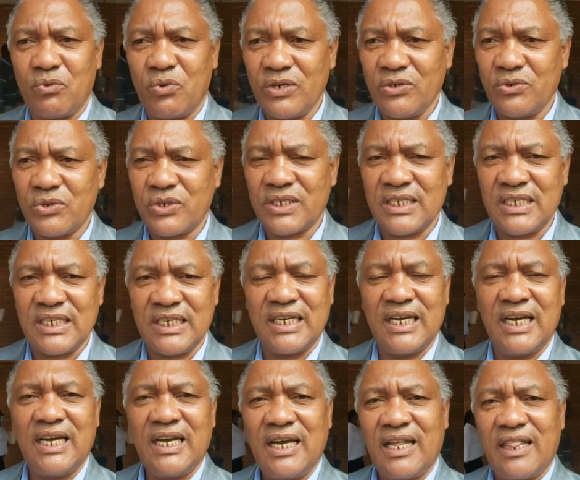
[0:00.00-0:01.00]
We want to see
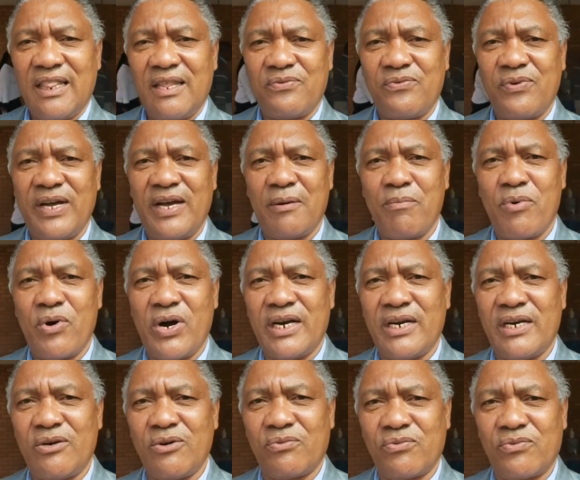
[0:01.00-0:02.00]
the
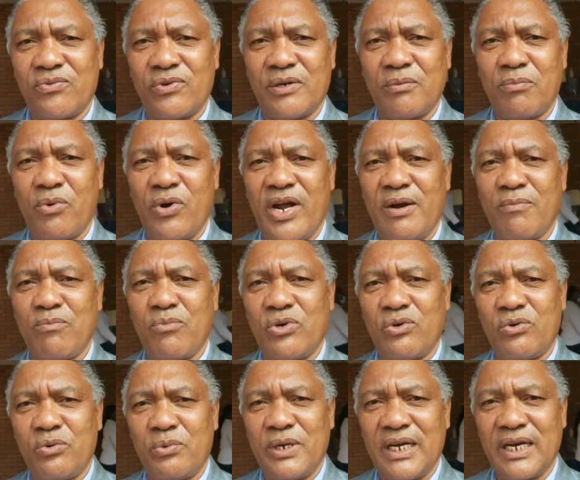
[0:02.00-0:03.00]
firebrand of Brian
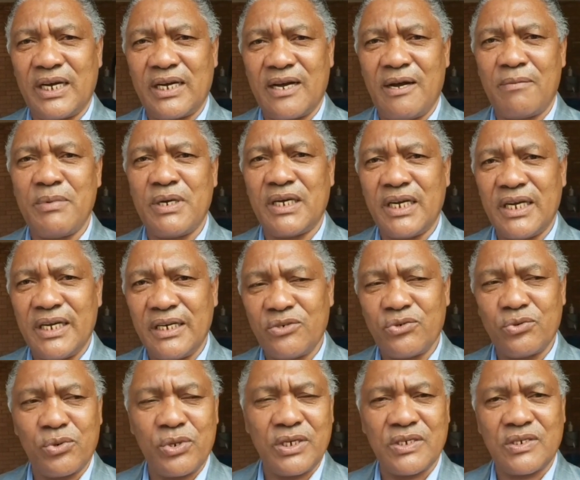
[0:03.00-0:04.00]
Mundubile coming
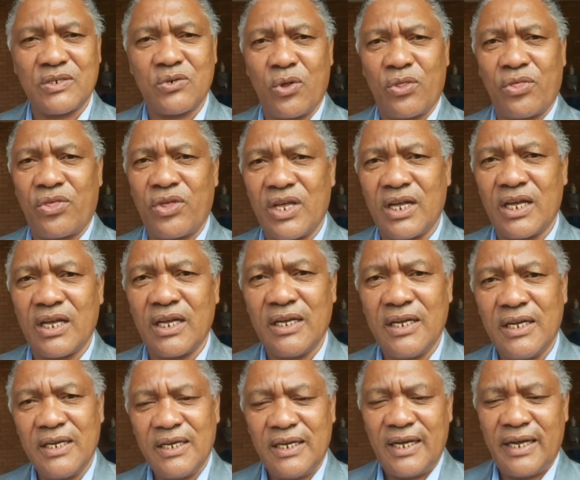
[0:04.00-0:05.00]
into this whole thing,
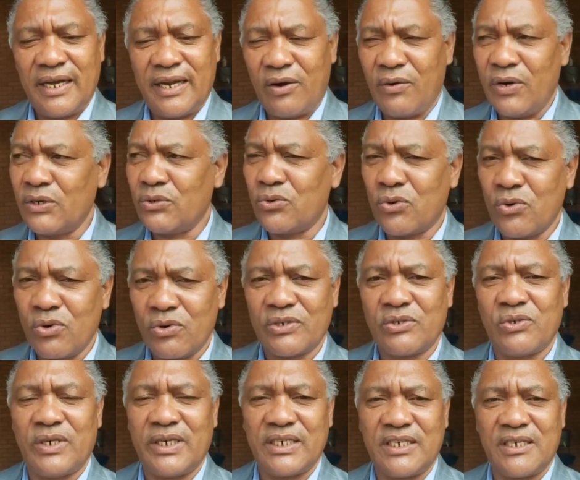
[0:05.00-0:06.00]
and I want to
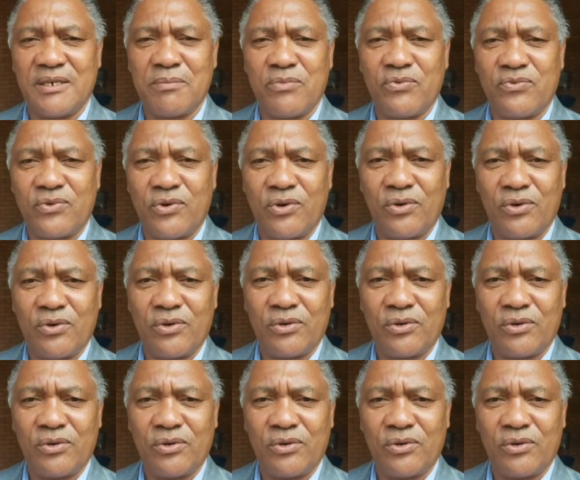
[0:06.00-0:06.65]
congratulate him for